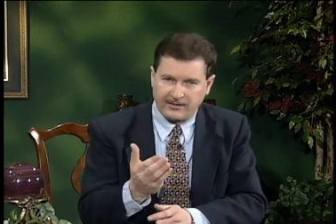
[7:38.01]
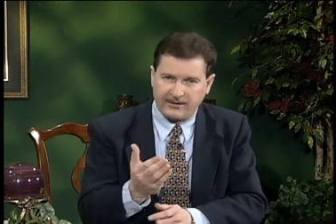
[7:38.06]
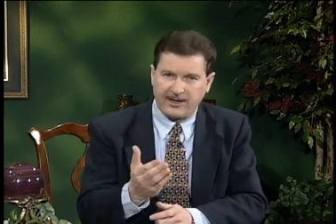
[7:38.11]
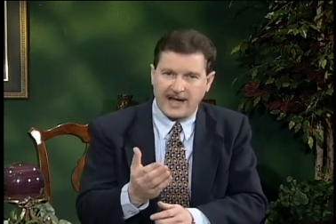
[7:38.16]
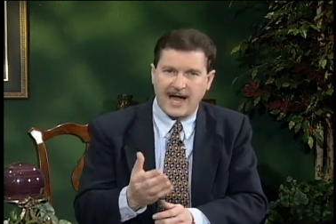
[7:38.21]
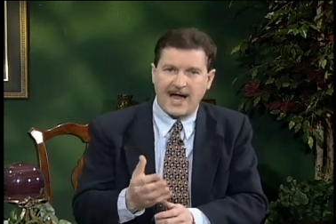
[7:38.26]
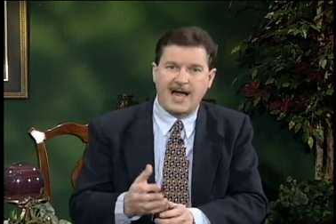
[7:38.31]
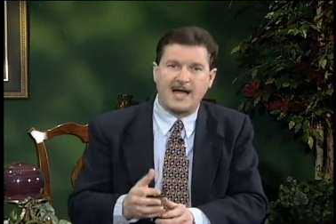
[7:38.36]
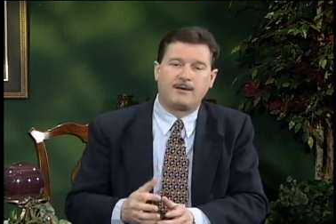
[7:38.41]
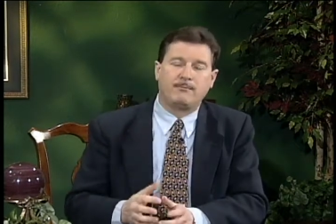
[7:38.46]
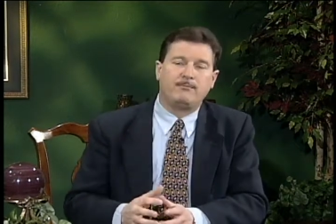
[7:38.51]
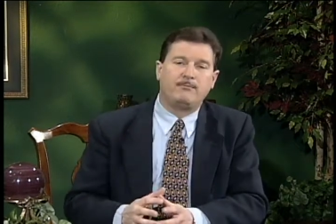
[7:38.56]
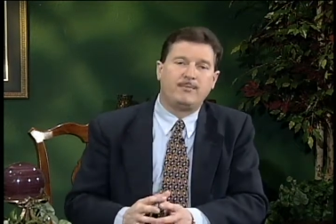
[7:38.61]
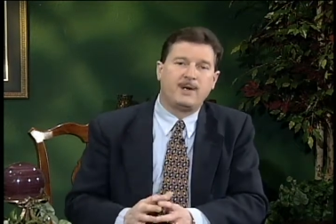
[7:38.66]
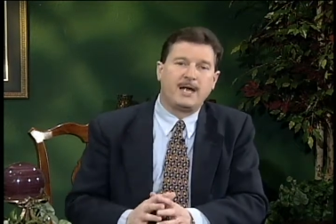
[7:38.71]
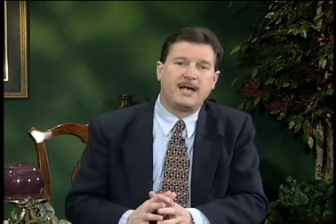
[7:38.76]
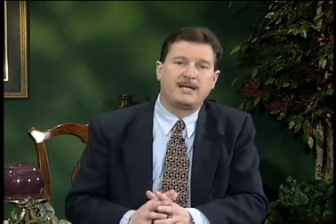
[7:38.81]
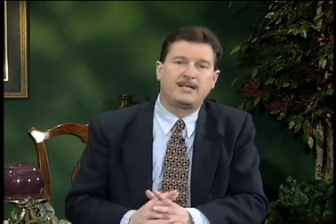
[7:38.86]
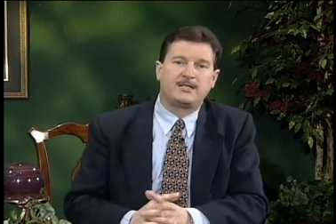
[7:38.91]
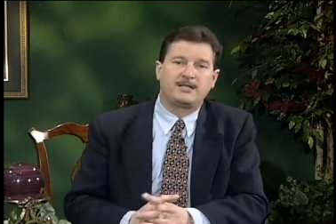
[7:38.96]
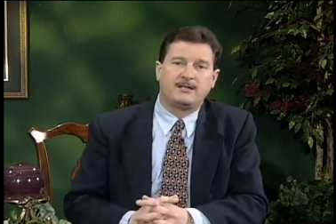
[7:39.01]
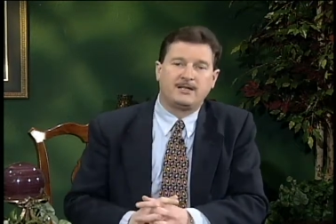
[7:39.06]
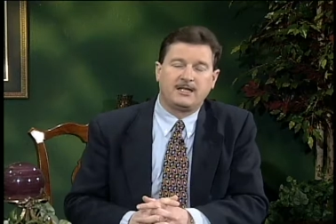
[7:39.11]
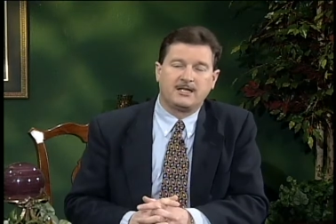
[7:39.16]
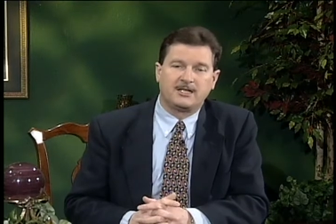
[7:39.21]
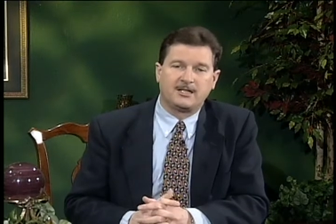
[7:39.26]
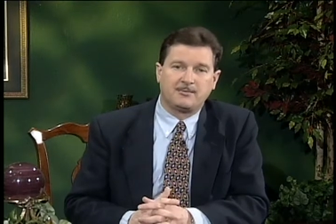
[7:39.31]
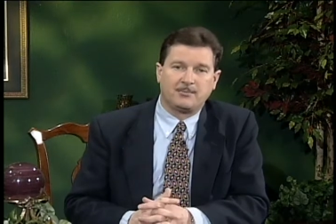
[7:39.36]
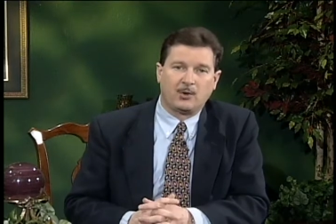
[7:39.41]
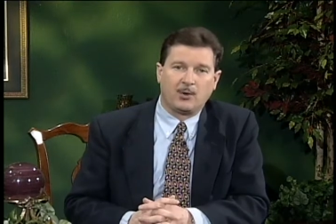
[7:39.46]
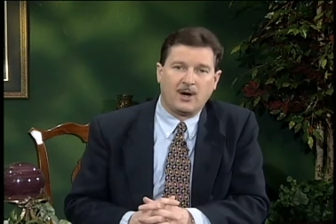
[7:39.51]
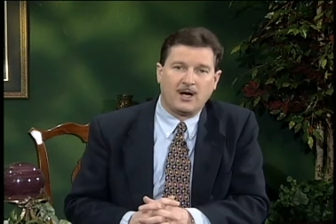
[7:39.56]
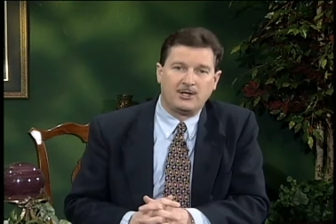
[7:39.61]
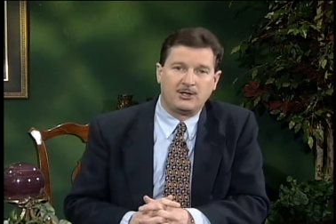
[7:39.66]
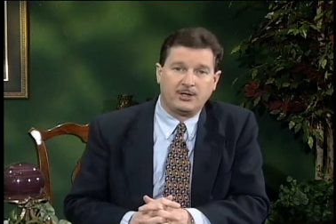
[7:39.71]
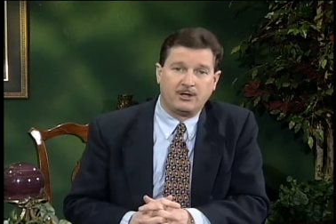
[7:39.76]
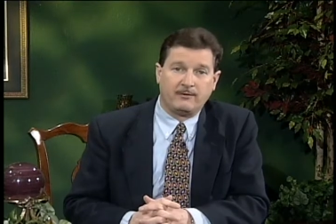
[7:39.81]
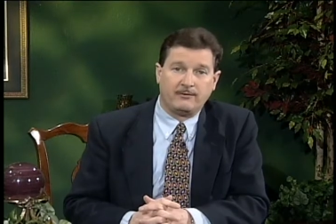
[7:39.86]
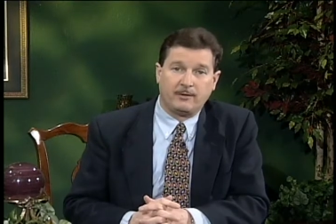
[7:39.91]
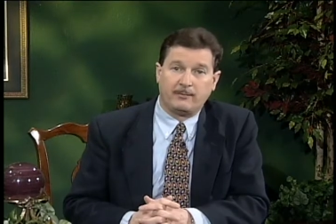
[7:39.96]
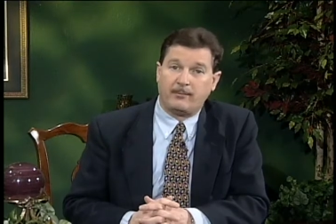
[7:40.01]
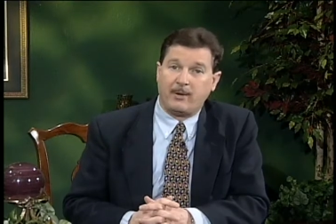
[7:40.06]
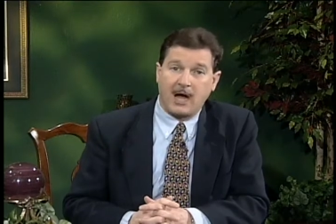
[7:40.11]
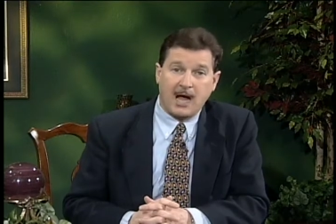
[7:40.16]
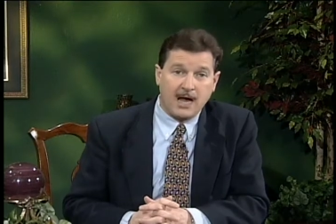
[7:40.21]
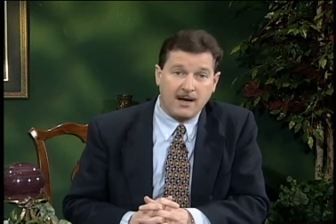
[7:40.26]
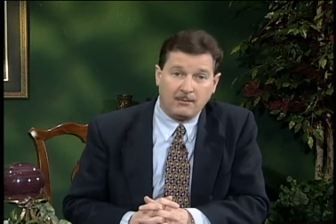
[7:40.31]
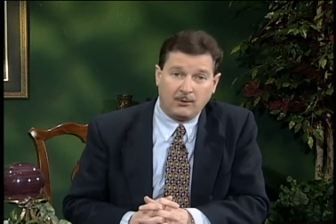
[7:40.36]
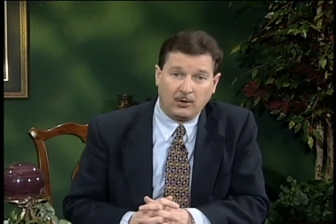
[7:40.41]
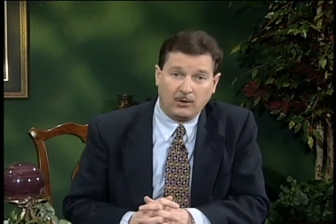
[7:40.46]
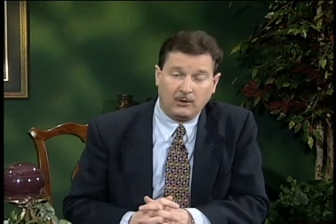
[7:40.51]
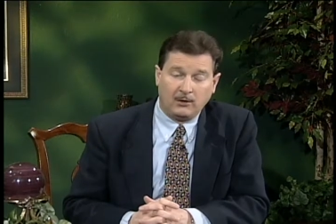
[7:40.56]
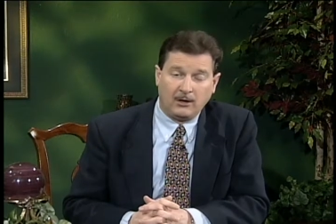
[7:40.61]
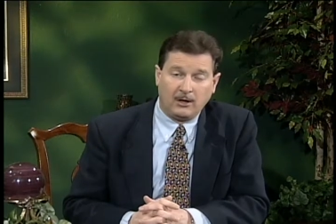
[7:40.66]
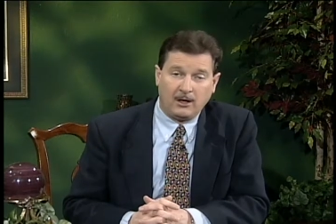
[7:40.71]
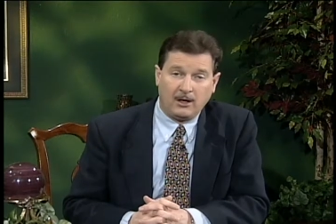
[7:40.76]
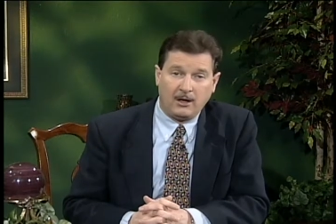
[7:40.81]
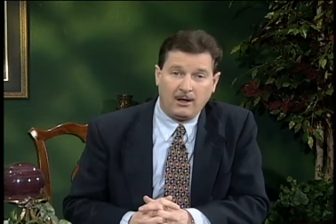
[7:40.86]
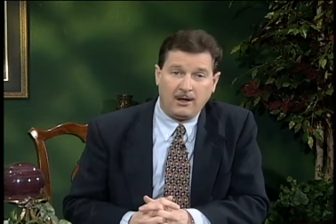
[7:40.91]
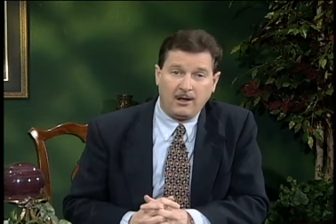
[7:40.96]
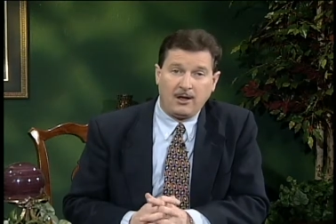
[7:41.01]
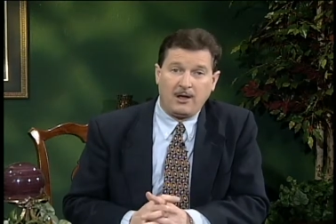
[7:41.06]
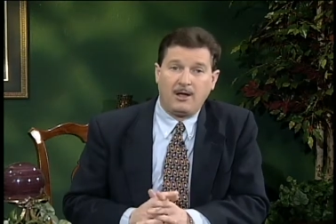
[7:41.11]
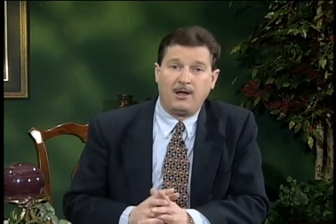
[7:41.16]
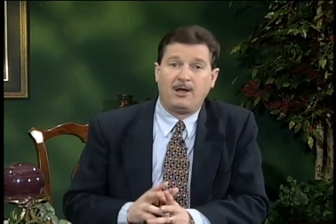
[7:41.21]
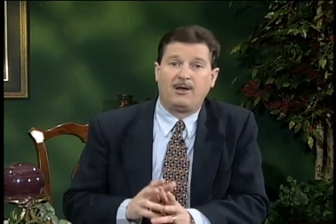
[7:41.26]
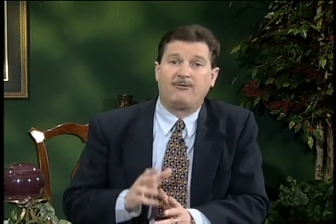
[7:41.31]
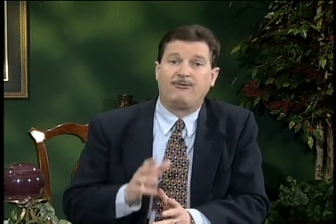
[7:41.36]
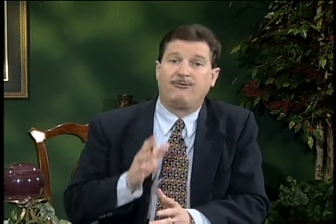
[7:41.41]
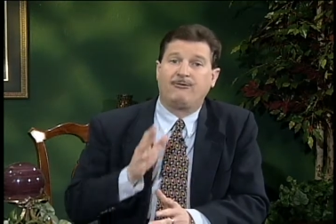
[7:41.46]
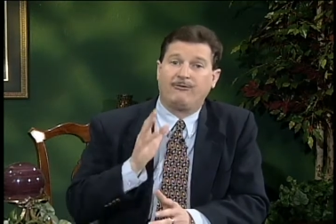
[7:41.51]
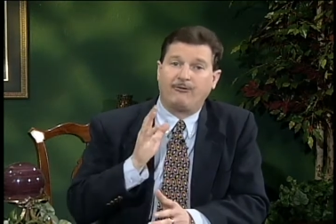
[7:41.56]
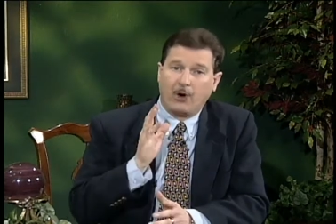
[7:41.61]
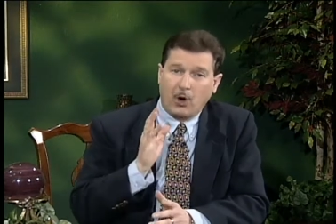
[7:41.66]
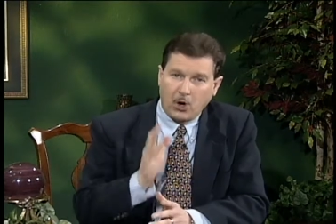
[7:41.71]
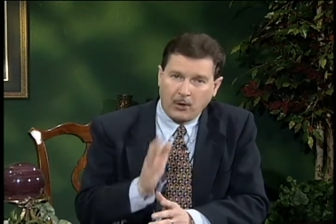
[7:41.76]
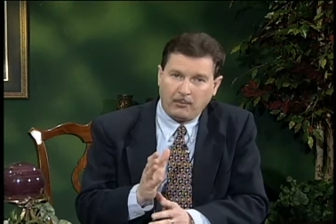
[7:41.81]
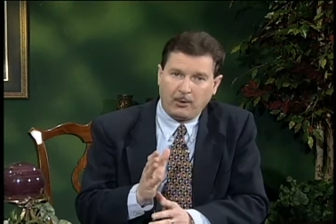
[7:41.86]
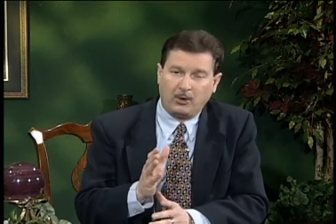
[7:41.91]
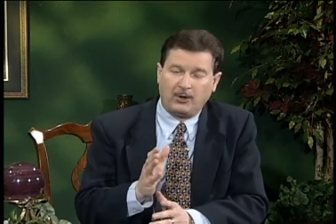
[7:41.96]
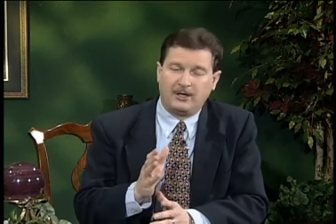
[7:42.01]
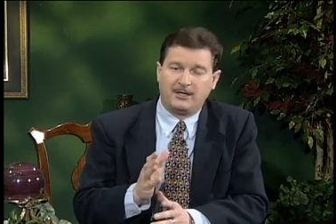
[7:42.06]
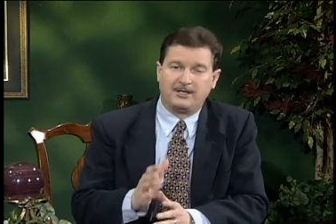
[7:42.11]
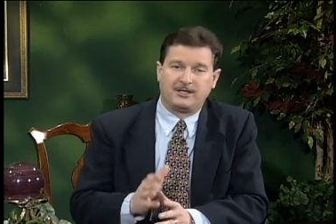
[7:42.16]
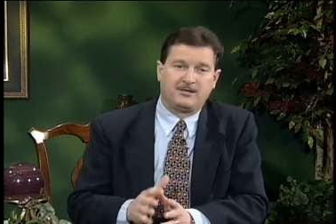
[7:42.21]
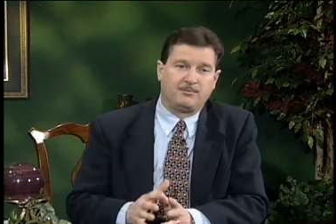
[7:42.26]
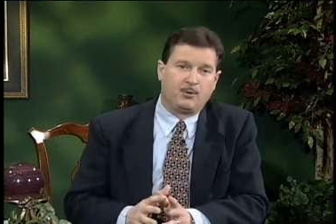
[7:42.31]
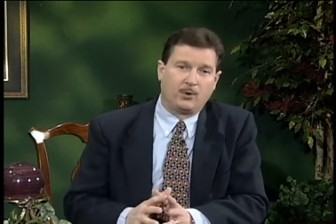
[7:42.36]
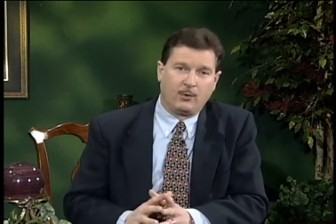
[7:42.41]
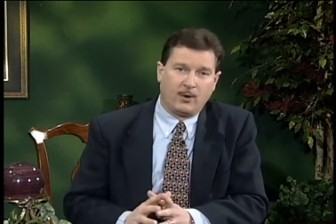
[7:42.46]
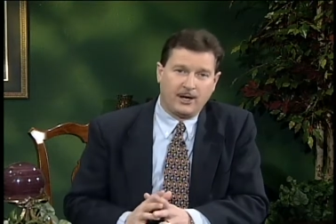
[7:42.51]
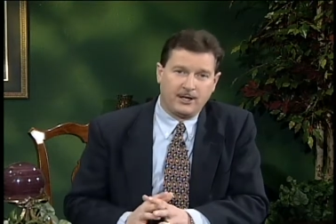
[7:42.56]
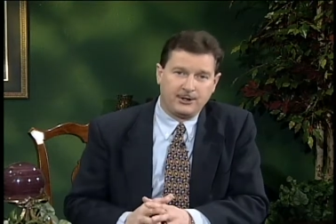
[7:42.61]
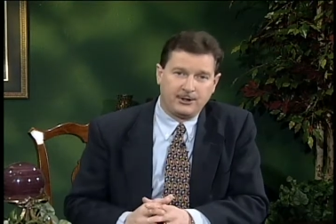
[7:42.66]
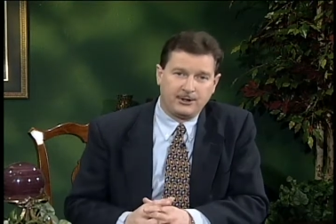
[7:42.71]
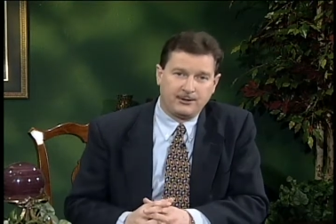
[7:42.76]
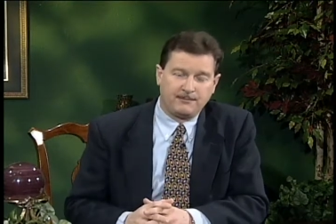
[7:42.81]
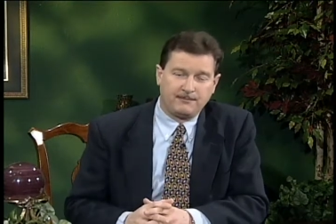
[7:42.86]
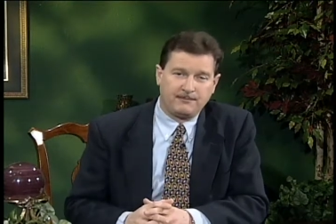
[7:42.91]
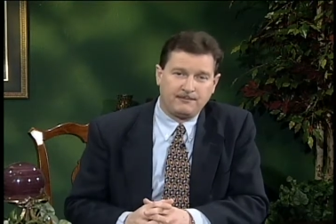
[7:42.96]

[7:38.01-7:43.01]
That makes the inspiration of the Bible verbal inspiration.